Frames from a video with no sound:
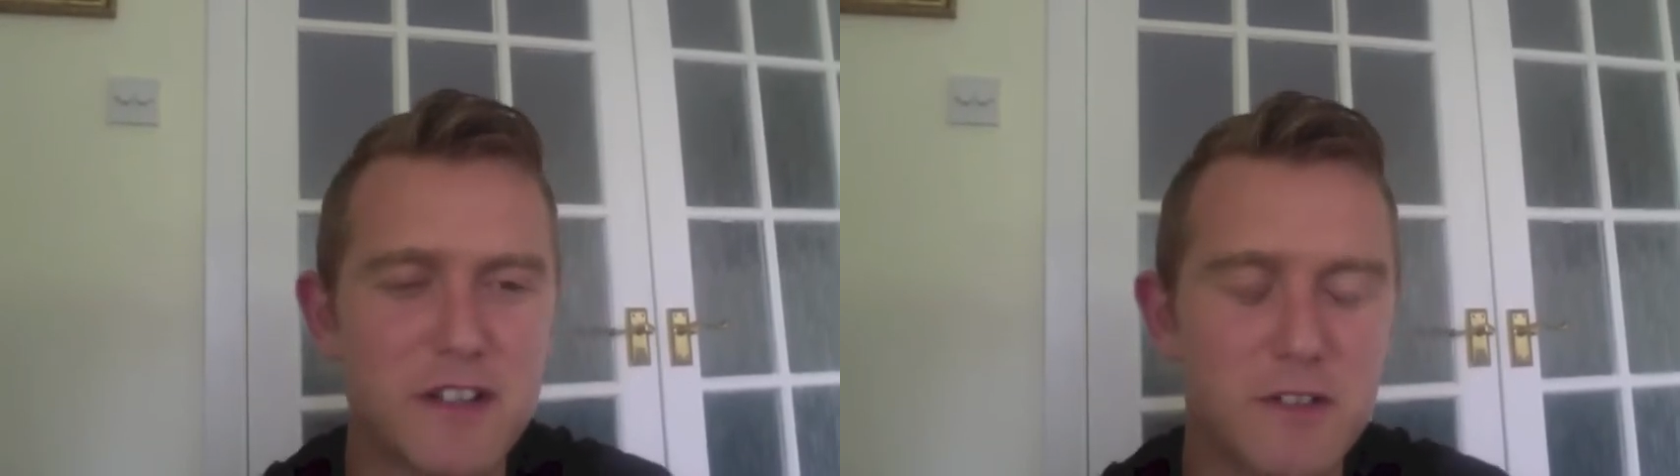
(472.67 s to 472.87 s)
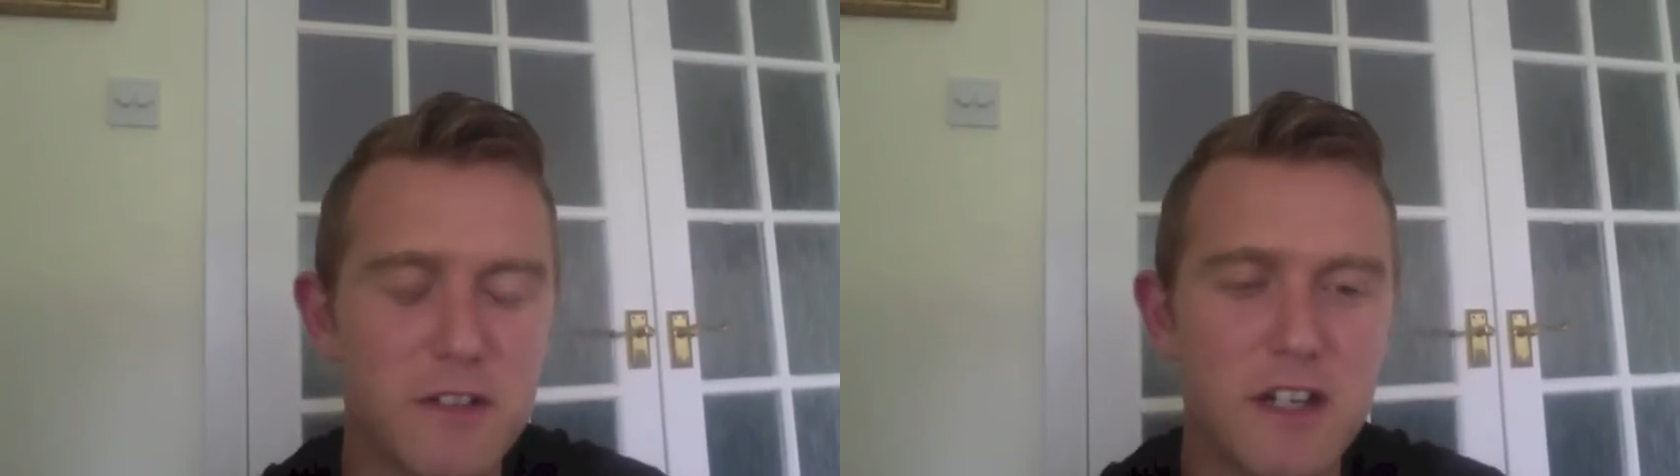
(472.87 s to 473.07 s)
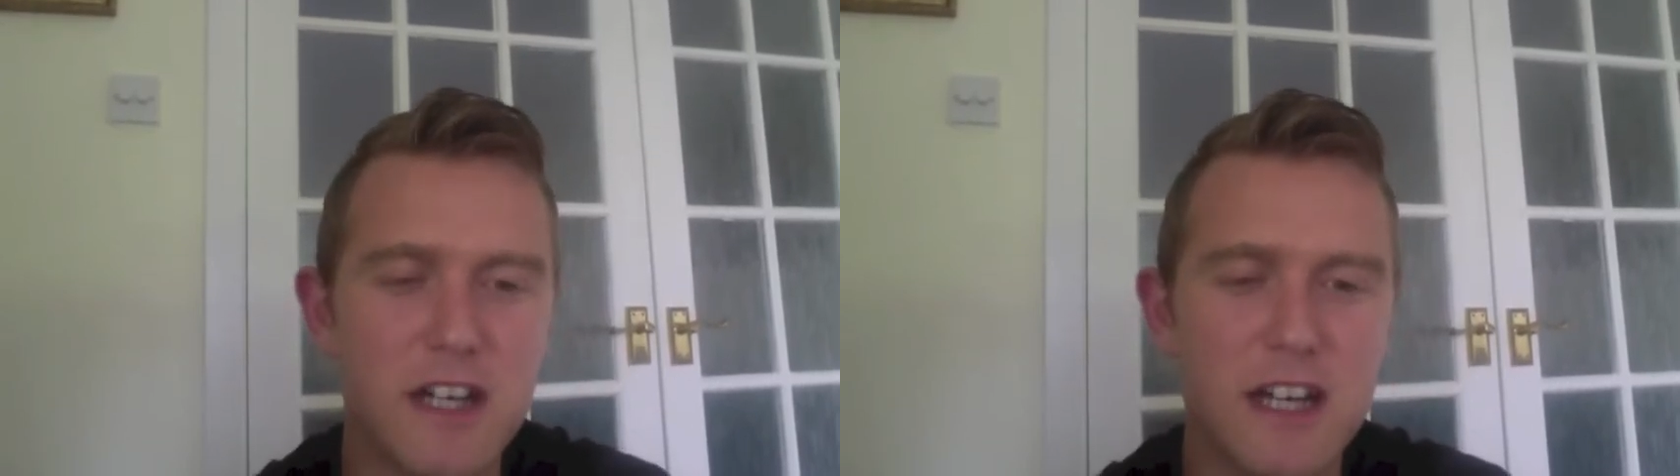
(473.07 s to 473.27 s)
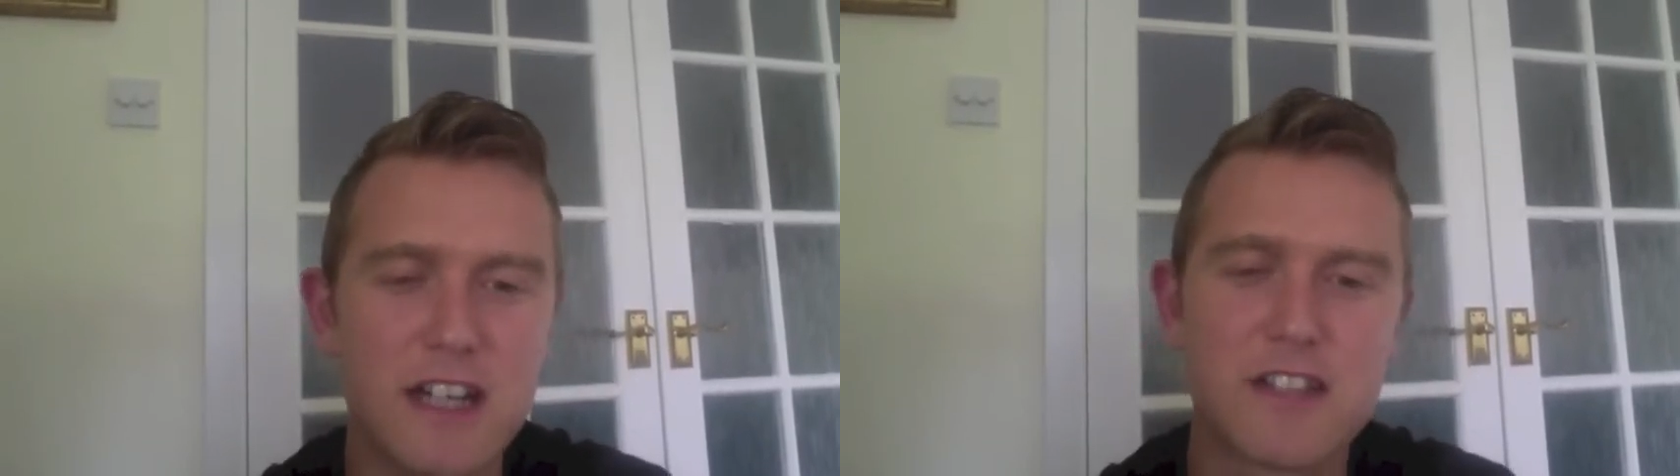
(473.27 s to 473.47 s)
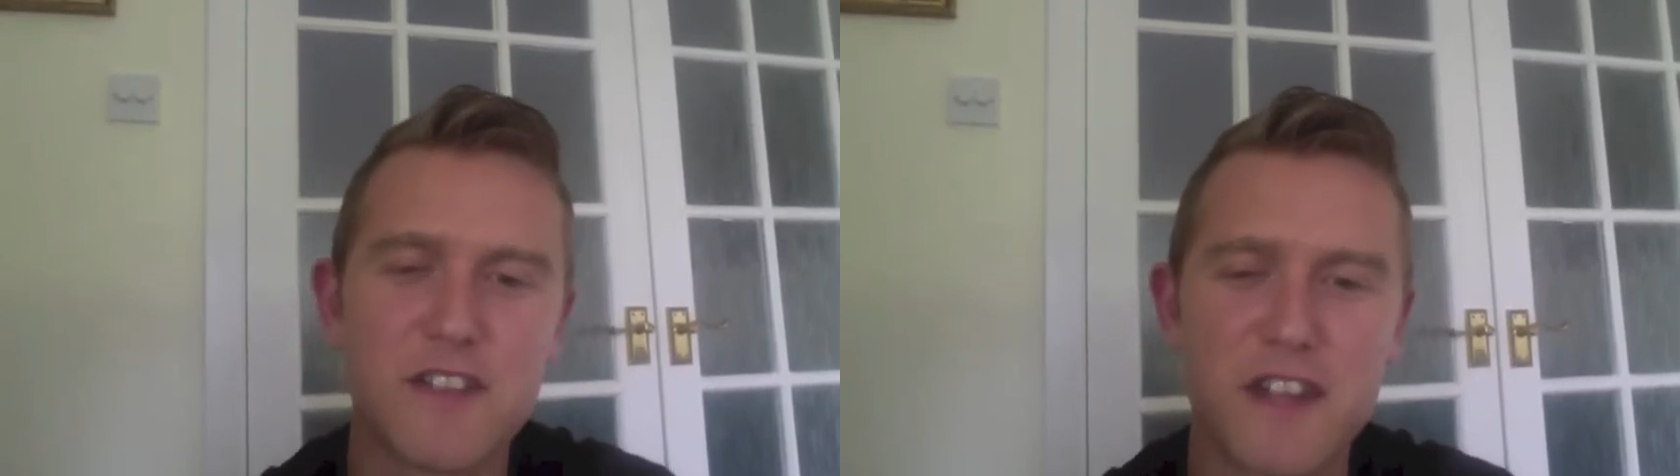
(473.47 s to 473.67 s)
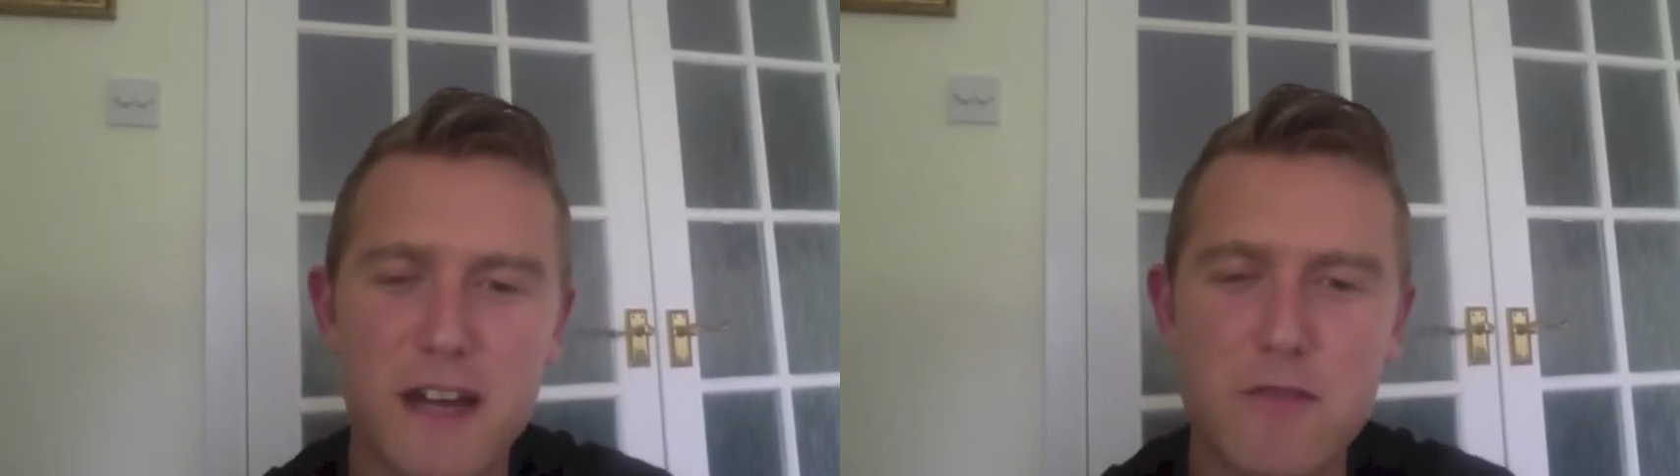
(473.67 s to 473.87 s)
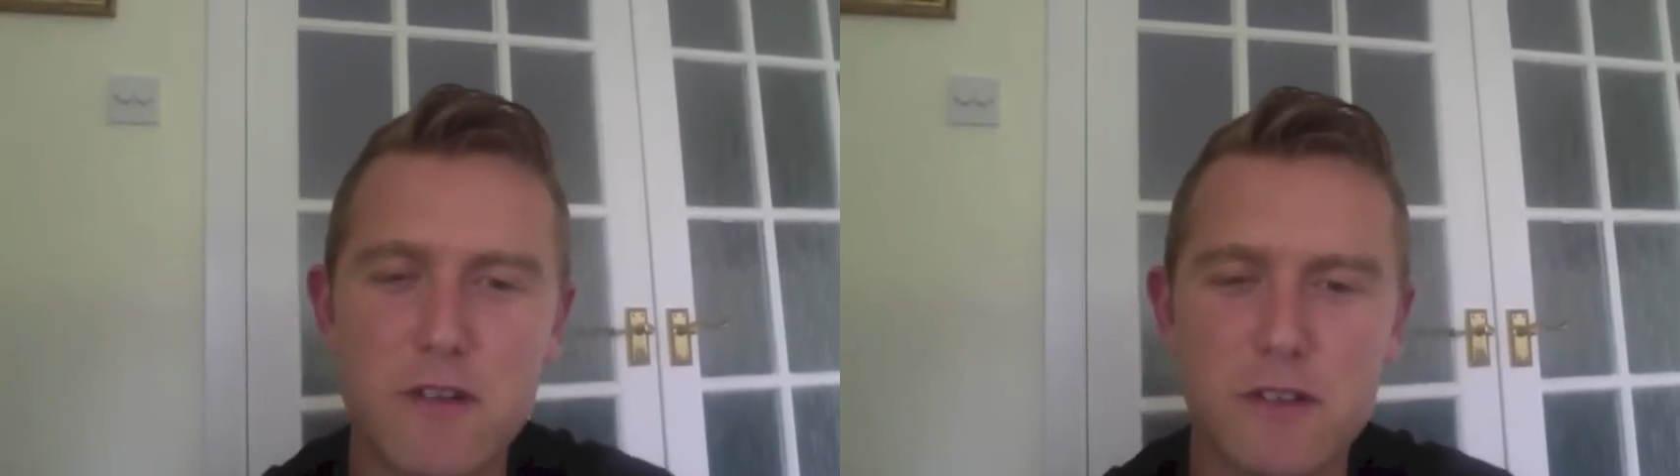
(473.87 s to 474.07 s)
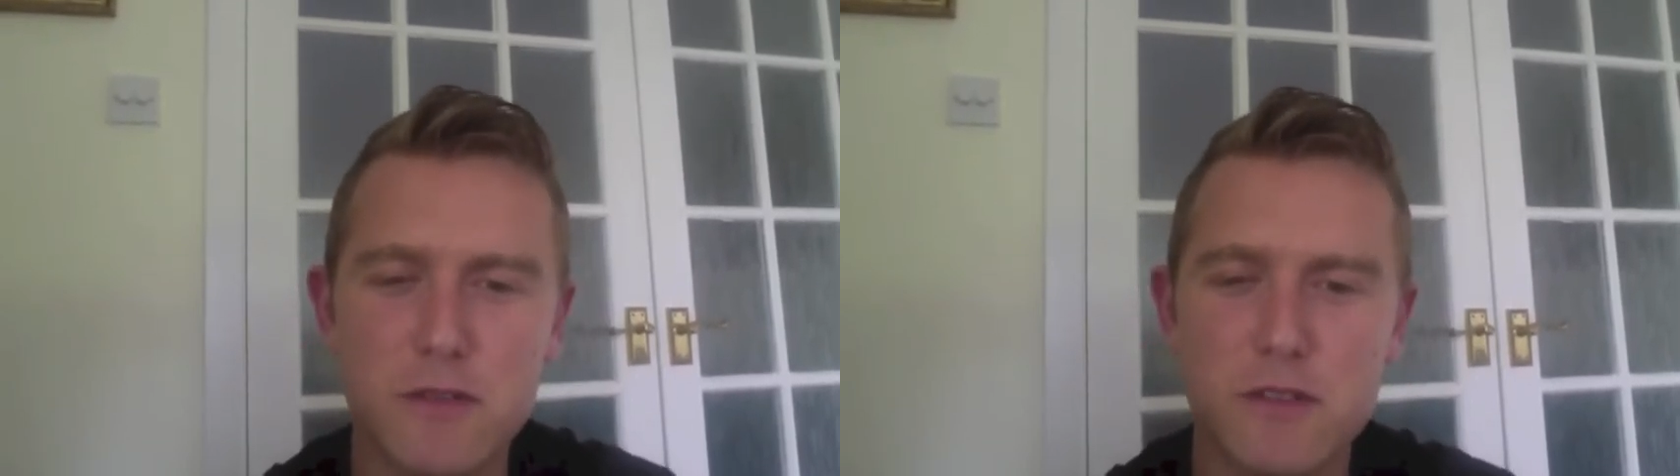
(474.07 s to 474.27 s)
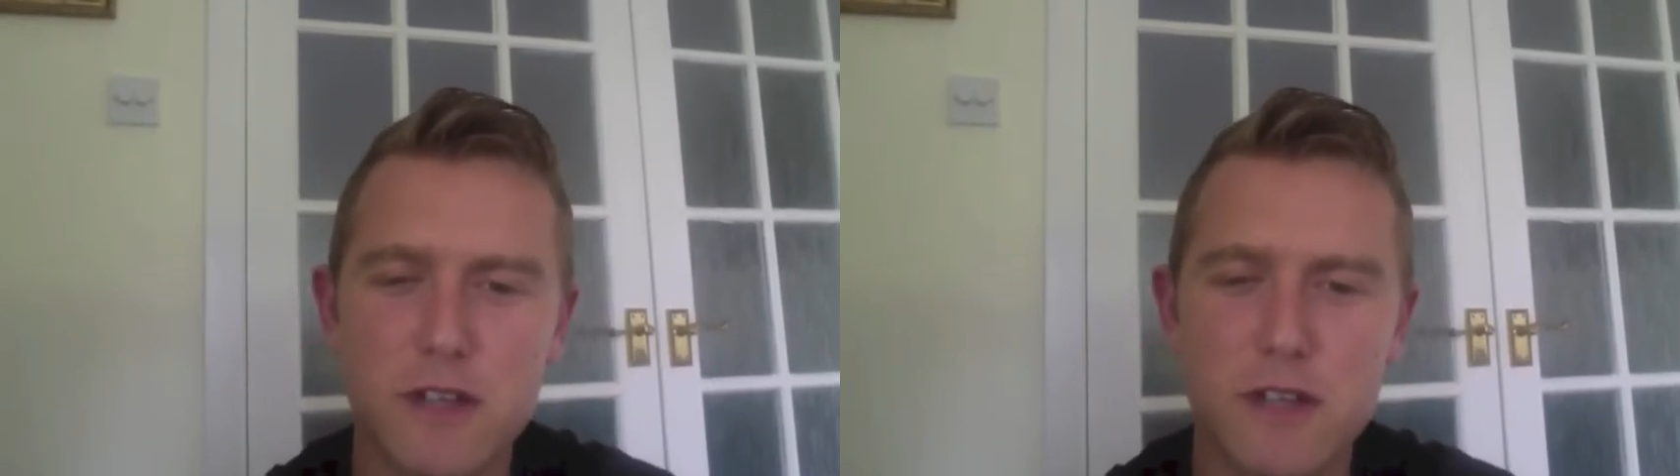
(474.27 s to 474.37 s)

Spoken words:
So stuff like that,